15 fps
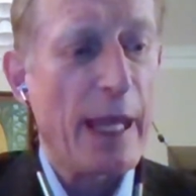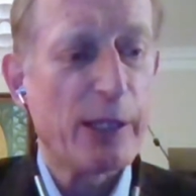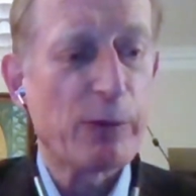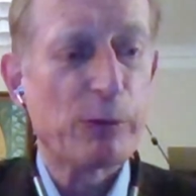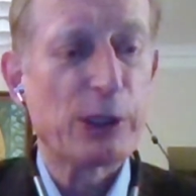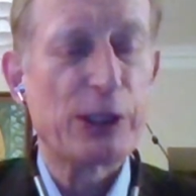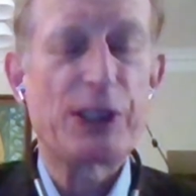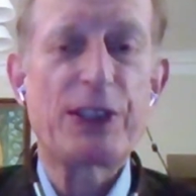
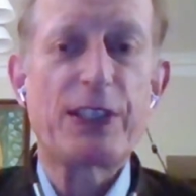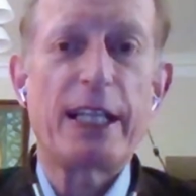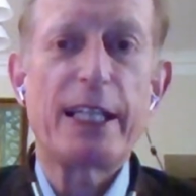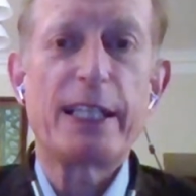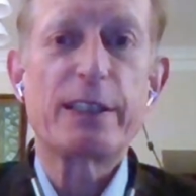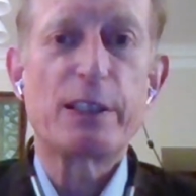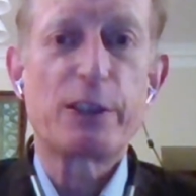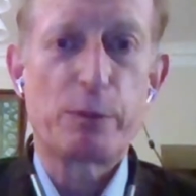it would
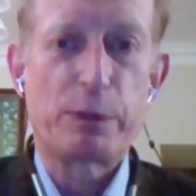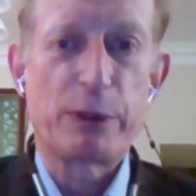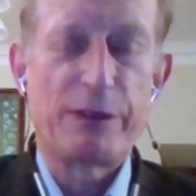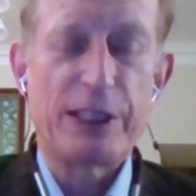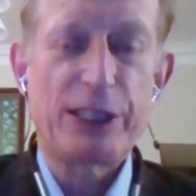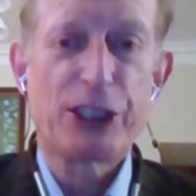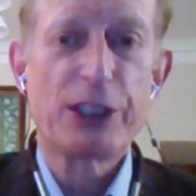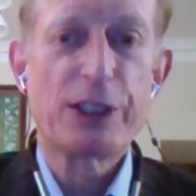say that the
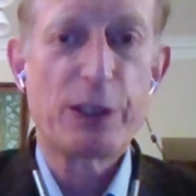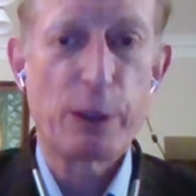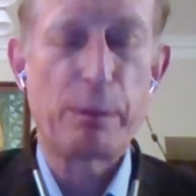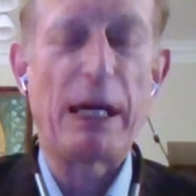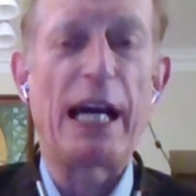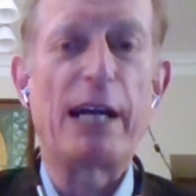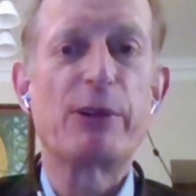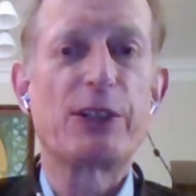provision, the
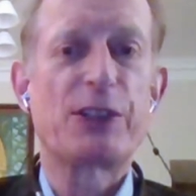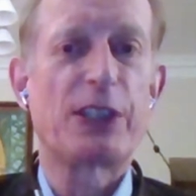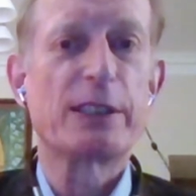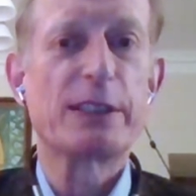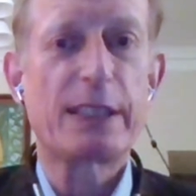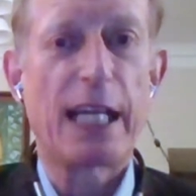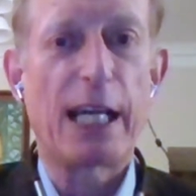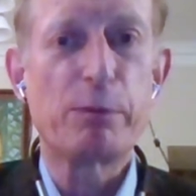powers
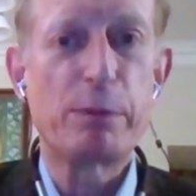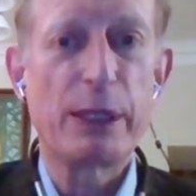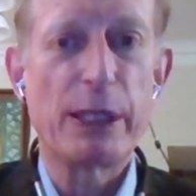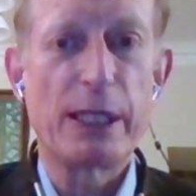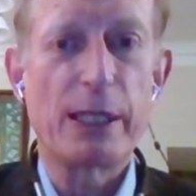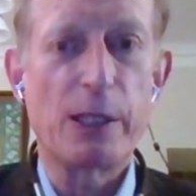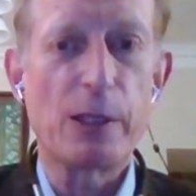under that